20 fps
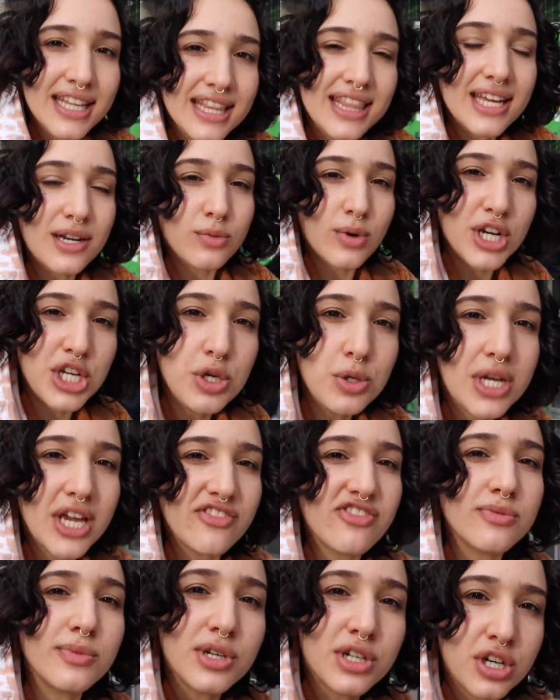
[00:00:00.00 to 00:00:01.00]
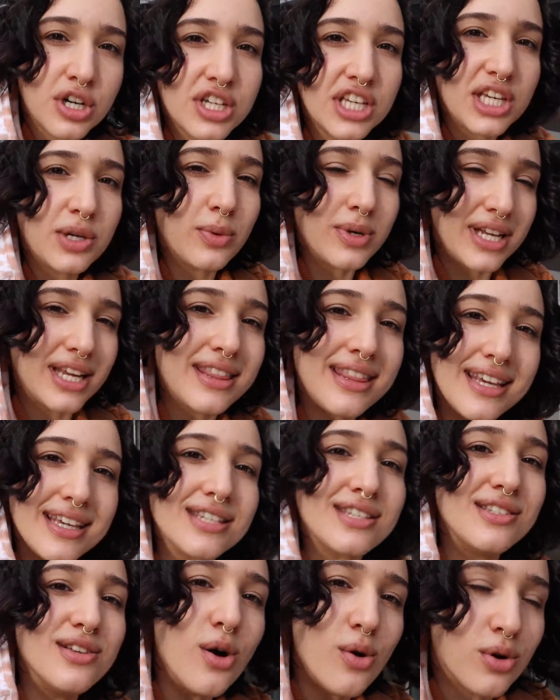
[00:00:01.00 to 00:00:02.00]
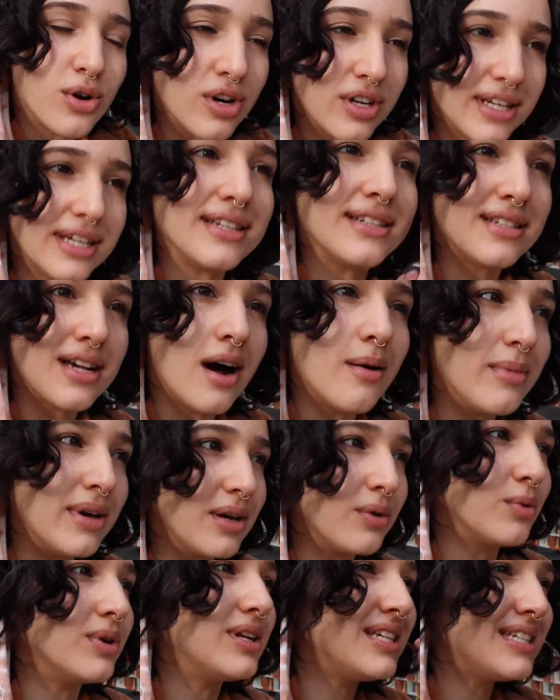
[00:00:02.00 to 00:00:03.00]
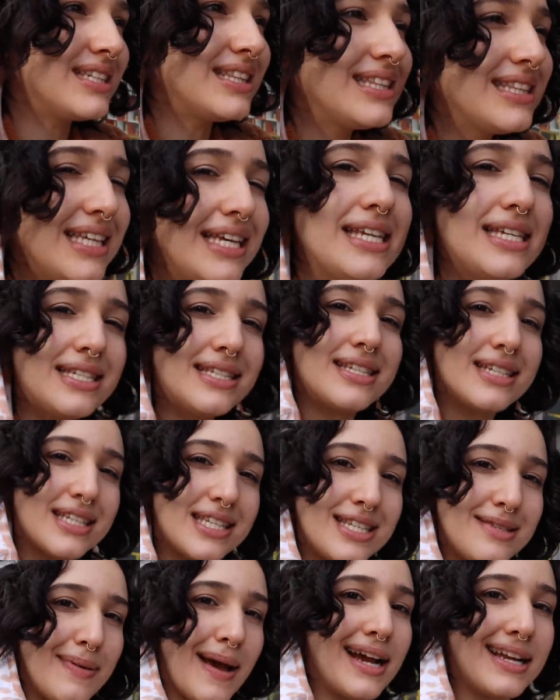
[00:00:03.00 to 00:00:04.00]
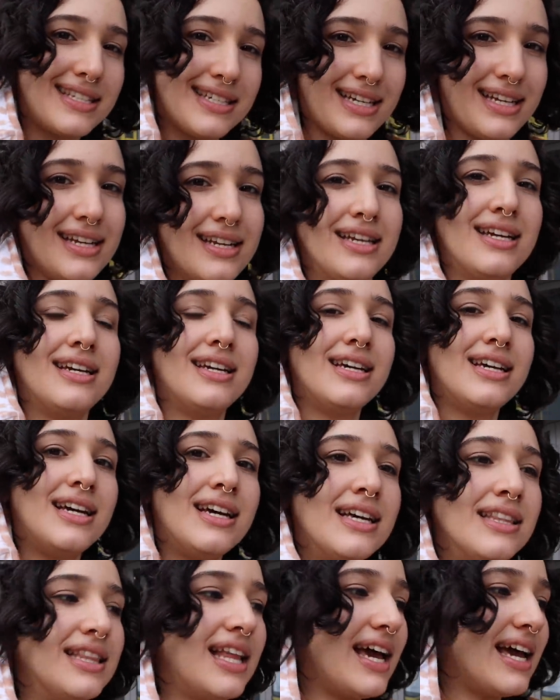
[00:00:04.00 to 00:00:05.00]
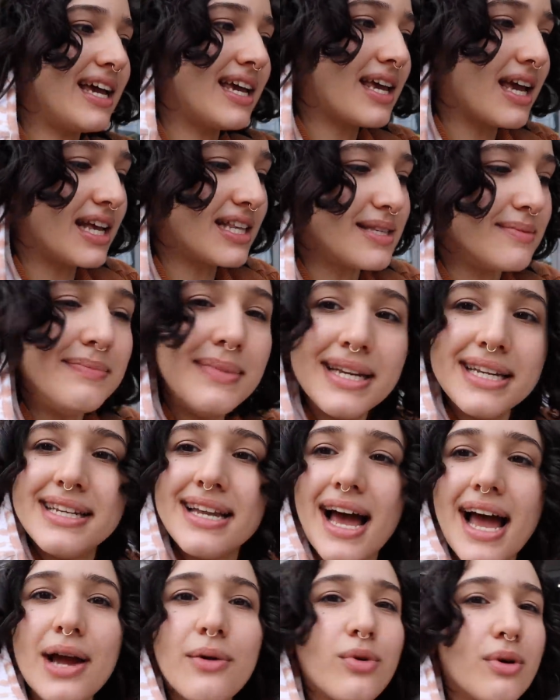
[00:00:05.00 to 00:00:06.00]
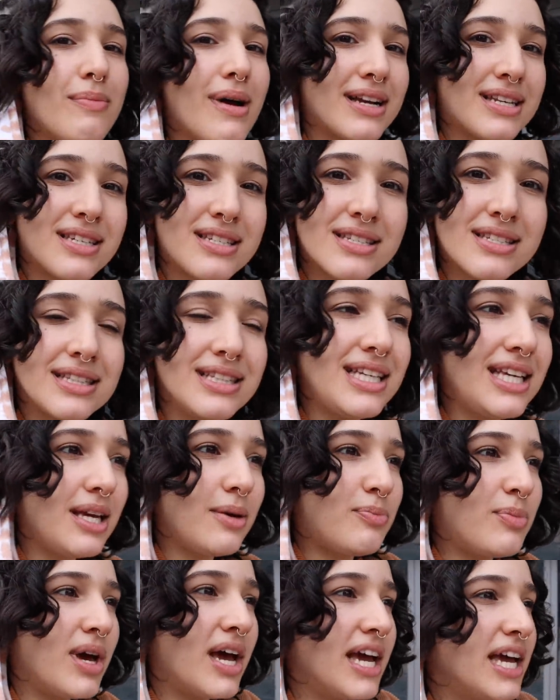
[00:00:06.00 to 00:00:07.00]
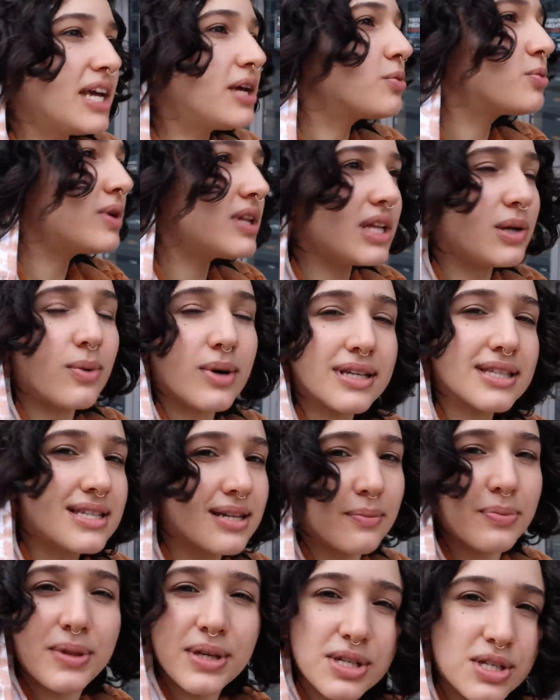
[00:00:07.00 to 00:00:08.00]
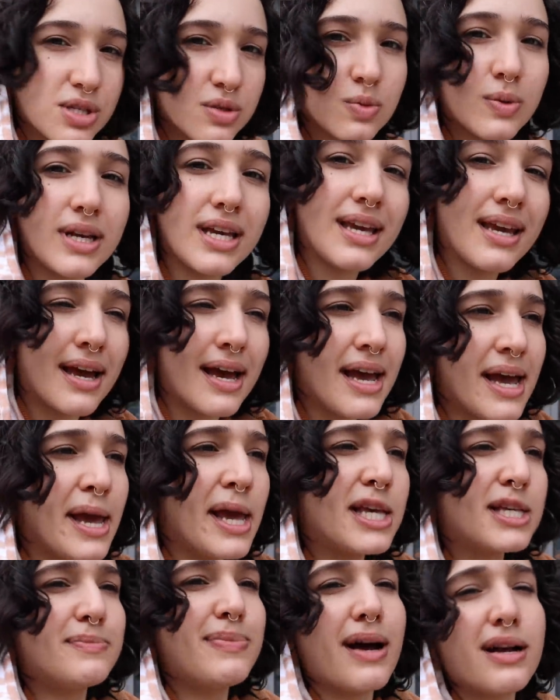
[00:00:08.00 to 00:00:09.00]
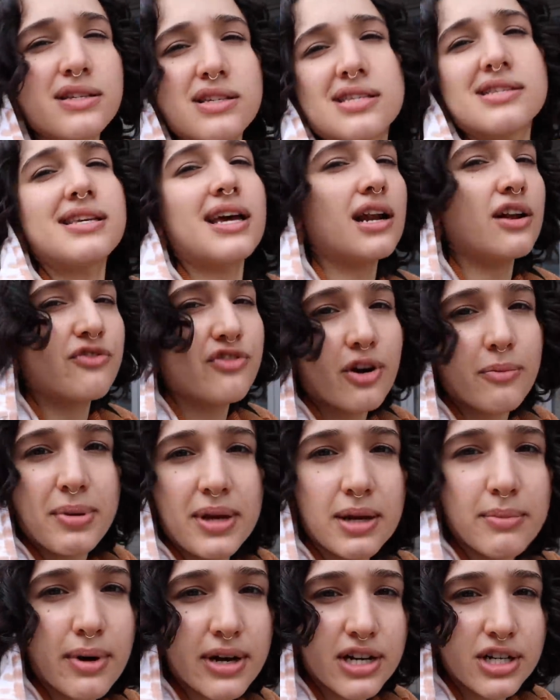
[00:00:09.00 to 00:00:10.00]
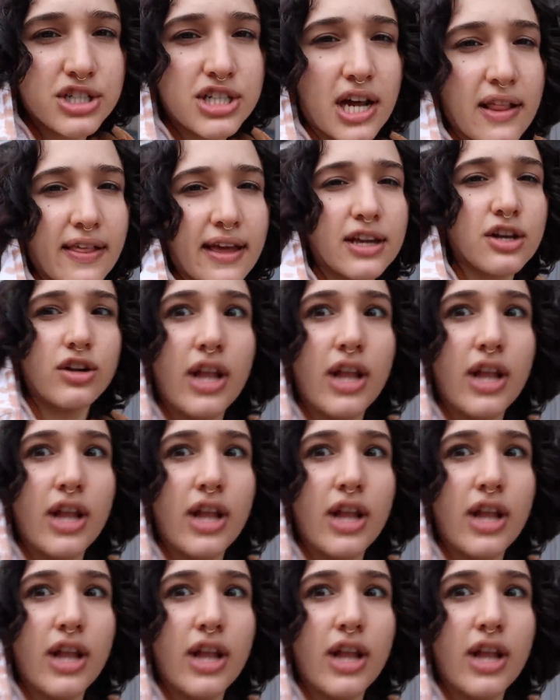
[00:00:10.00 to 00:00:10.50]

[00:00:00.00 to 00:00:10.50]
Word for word: than when you give him a cookie when he thinks no cookie is coming, when he's least expected. Like, it's midnight, we're about to sleep, he really wants something sweet, he's about to settle for a peanut butter and jelly, and